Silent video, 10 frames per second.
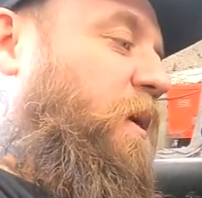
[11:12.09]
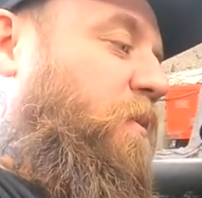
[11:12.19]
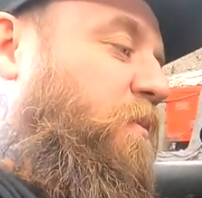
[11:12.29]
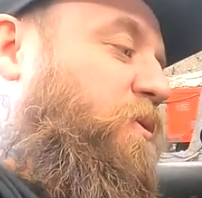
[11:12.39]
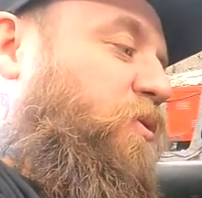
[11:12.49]

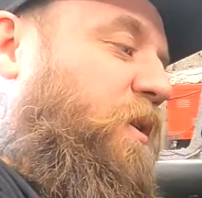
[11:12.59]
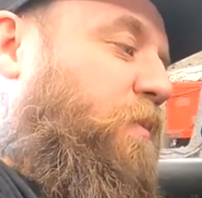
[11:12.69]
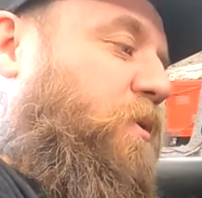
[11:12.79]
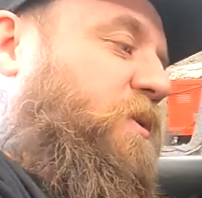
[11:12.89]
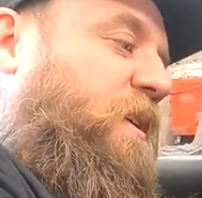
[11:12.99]
Well, majority
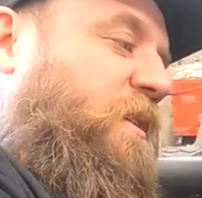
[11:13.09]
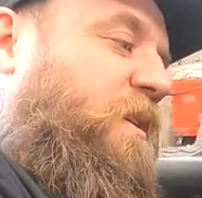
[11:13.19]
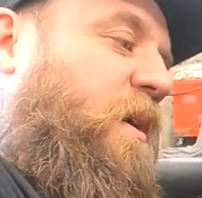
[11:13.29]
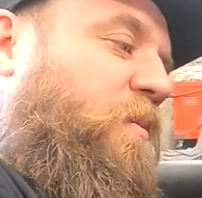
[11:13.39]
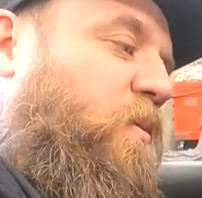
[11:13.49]
of boss kits
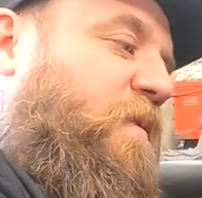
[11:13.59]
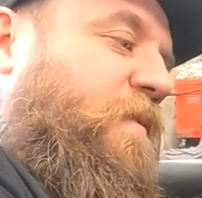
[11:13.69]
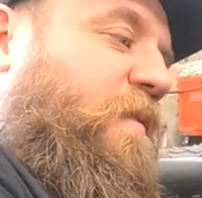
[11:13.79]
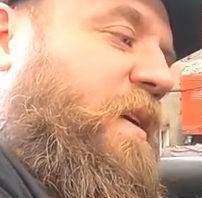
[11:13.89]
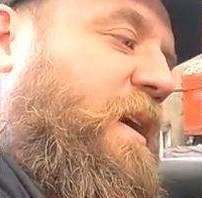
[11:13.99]
come
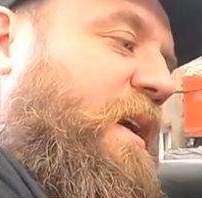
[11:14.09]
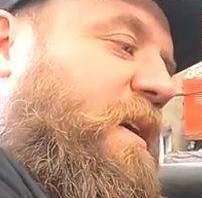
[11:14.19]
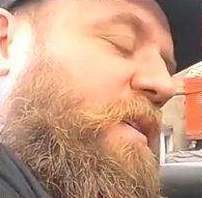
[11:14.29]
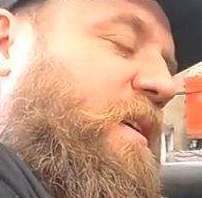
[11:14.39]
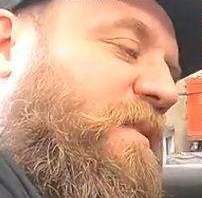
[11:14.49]
with
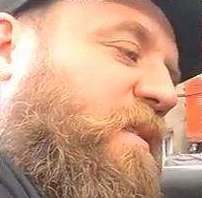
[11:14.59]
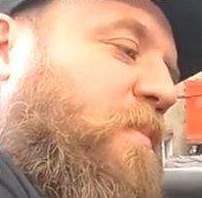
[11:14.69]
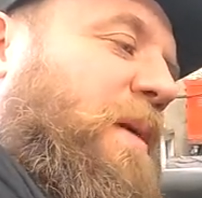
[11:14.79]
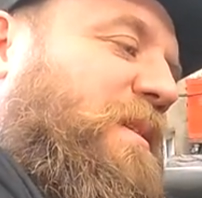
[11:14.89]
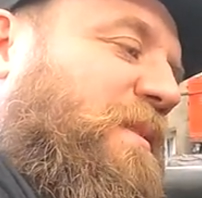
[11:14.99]
a, I think it's a
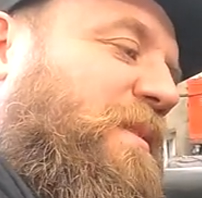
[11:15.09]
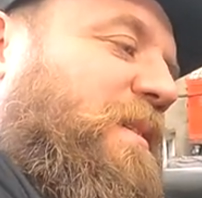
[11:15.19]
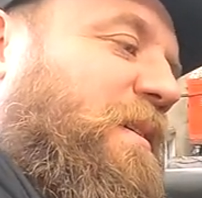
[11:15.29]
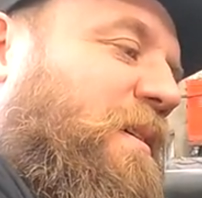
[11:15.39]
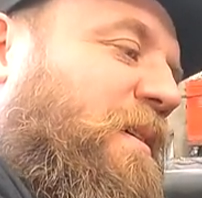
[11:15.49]
capacitor.